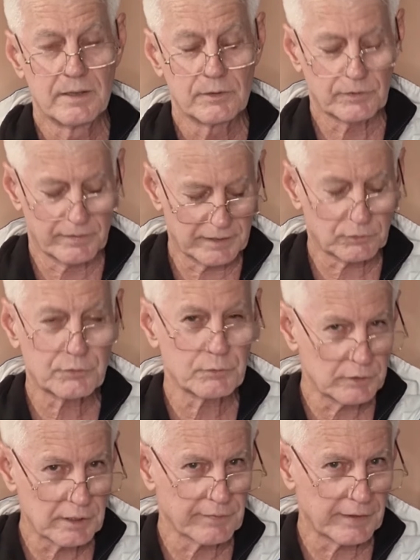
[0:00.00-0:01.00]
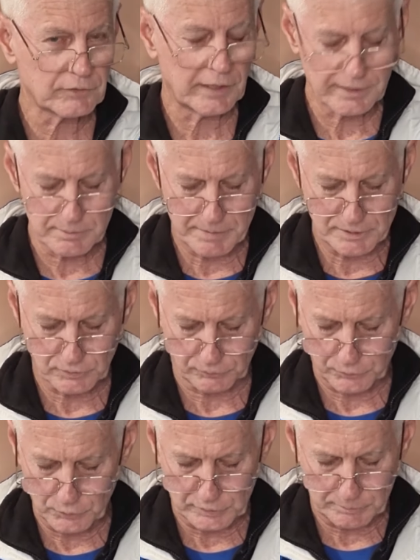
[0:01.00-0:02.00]
So that's, you know, that's how you measure
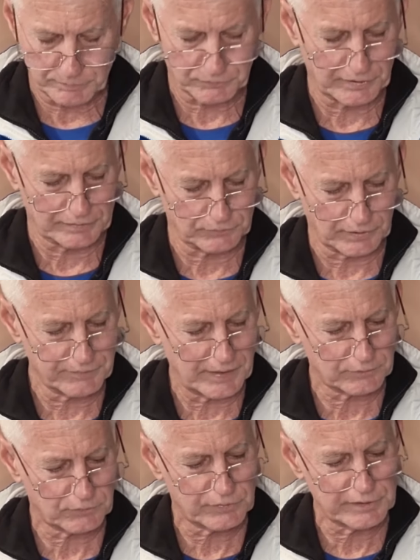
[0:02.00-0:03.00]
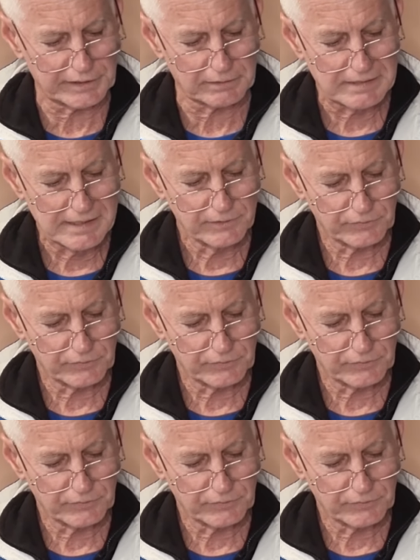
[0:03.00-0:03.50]
30%. So that's the deal.